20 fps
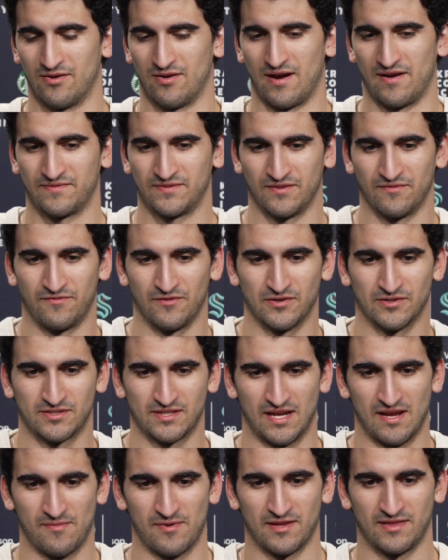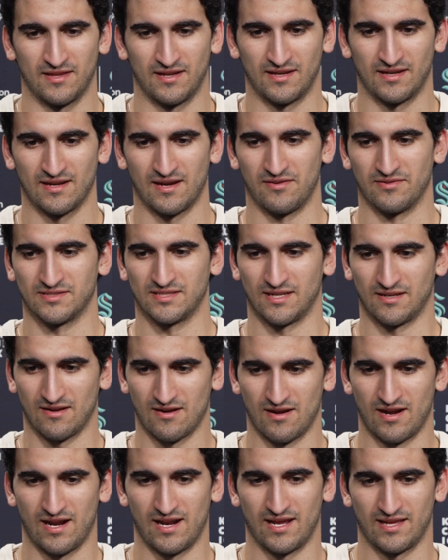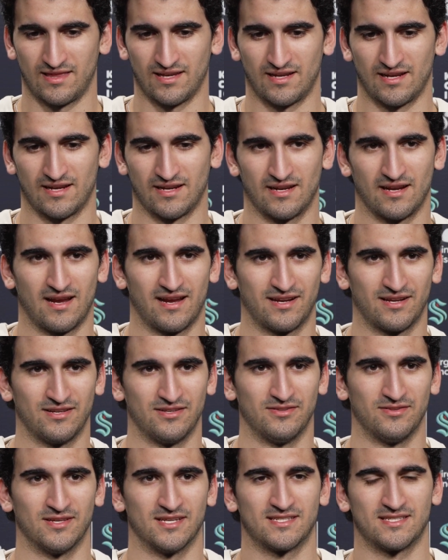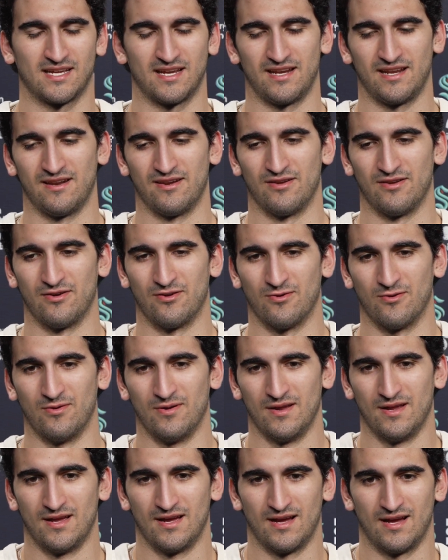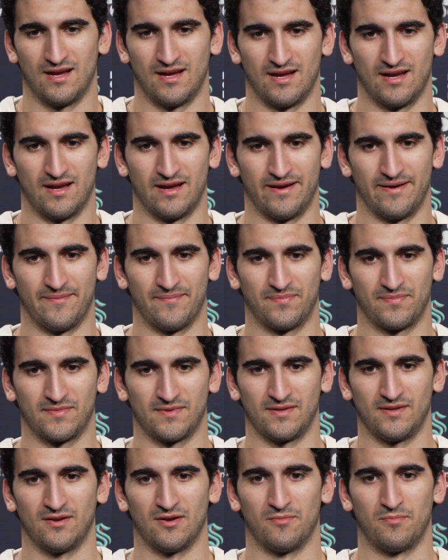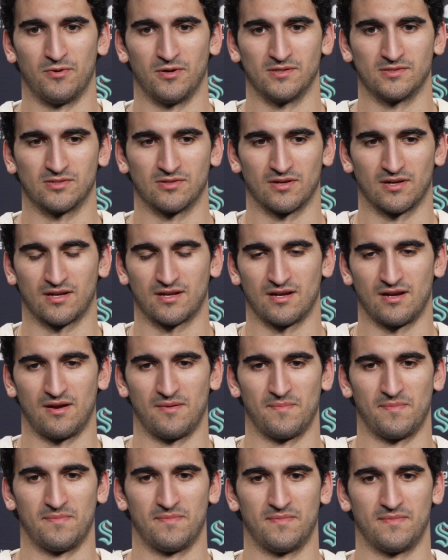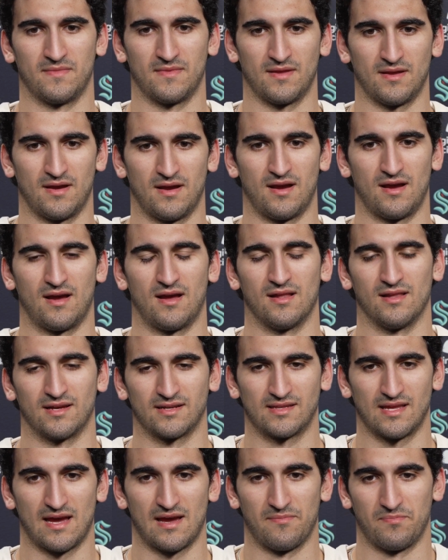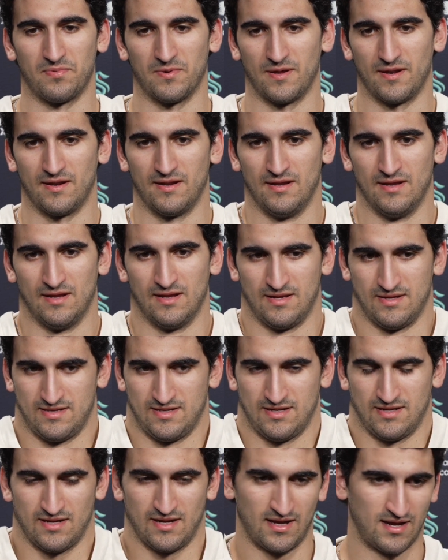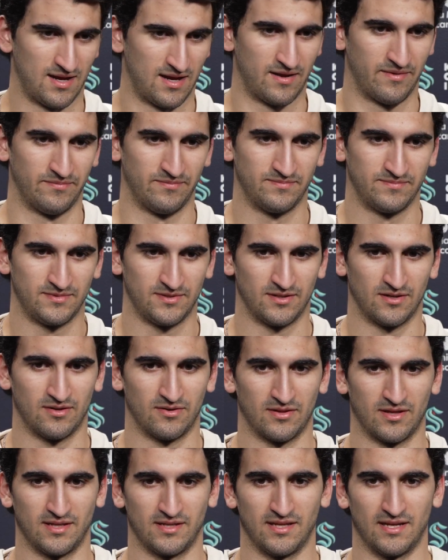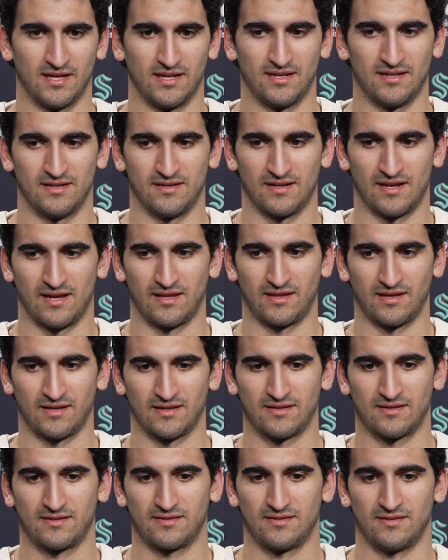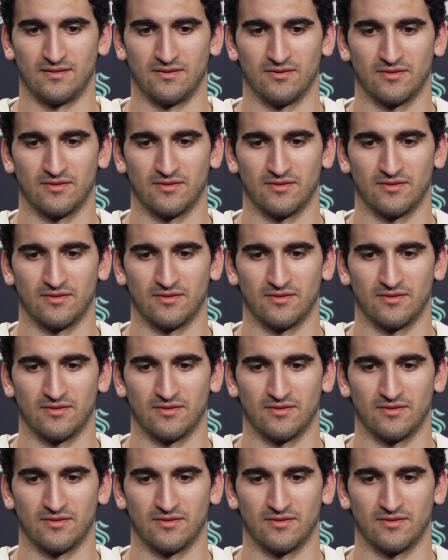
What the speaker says: after the first game, I think I was like, all right, I think I can do this. I didn't know, points were going to come, like that, but, they did. And I think,